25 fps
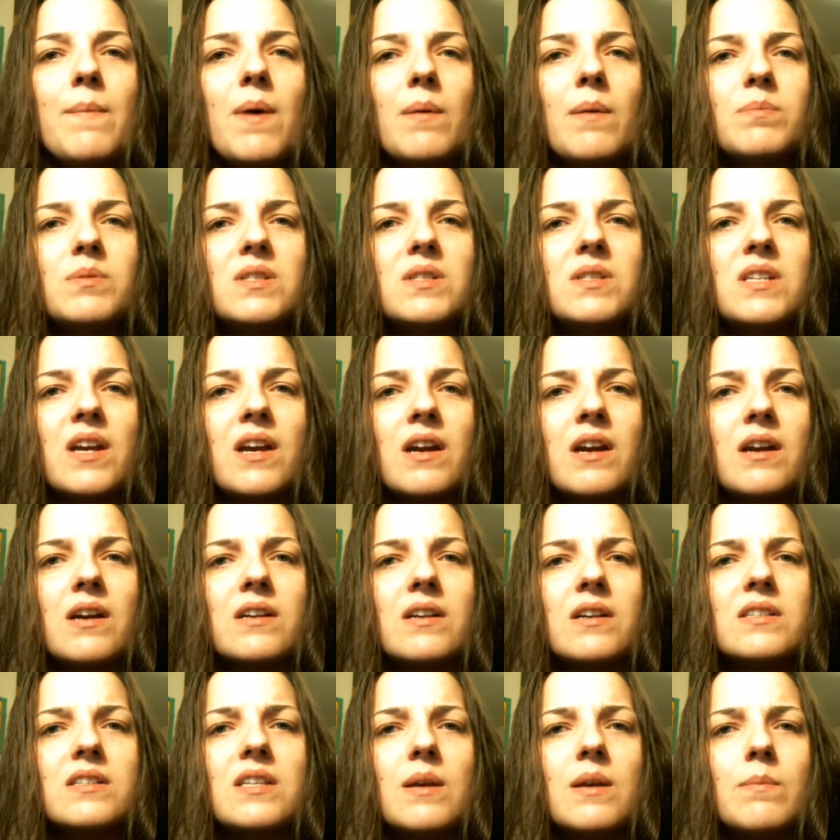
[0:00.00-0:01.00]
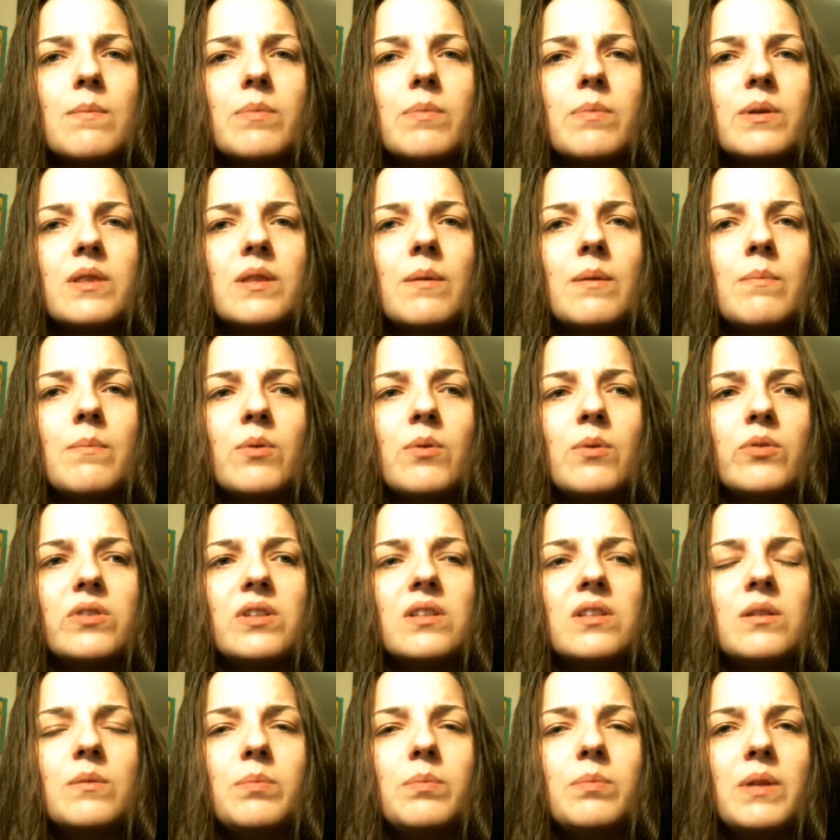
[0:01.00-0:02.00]
upstairs and put them both
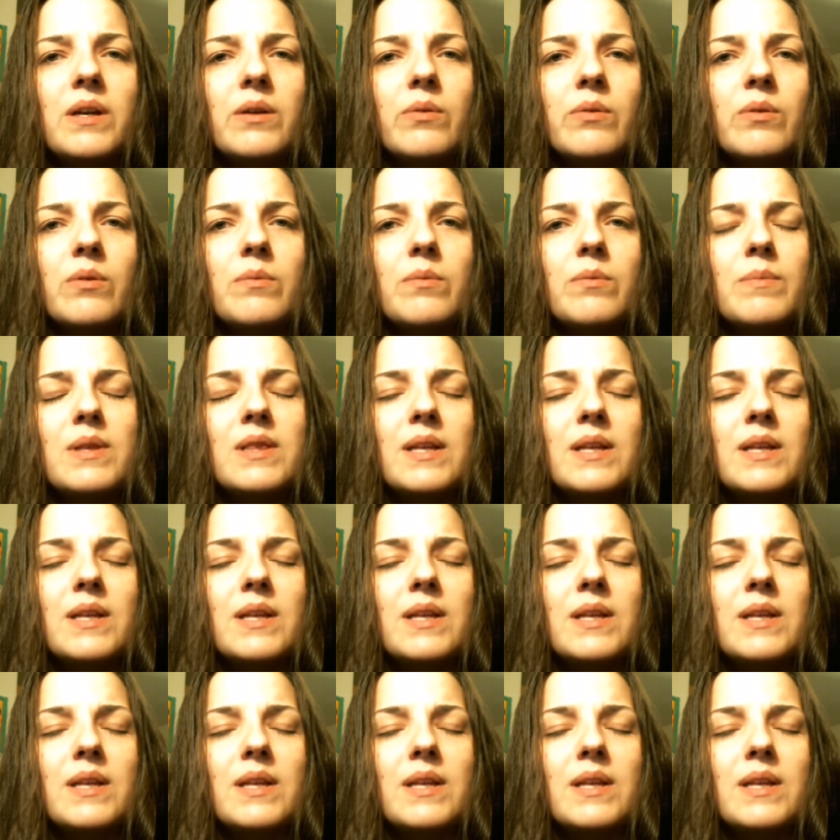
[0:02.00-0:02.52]
in the playroom,